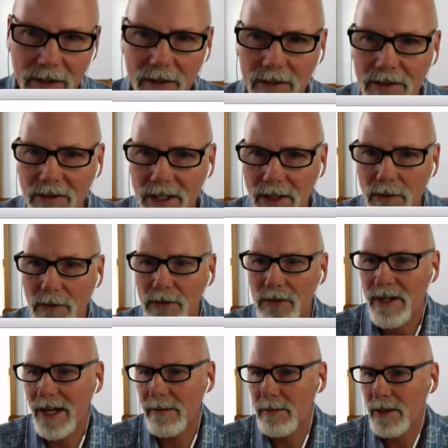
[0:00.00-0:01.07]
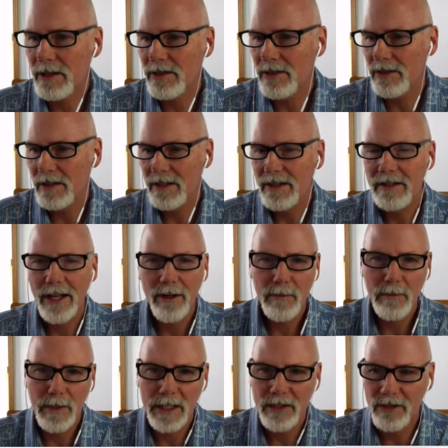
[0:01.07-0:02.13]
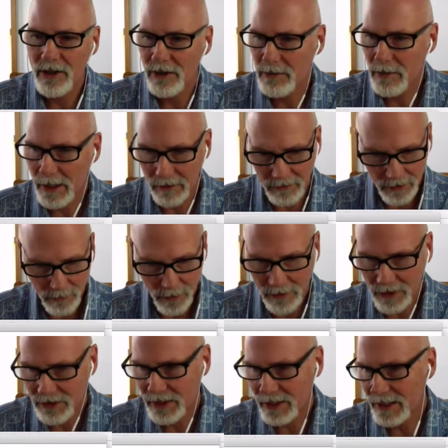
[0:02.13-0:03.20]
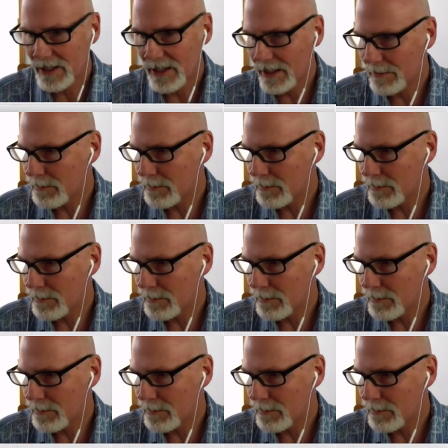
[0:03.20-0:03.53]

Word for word: SQL statements that are being generated. If I run this again, I'm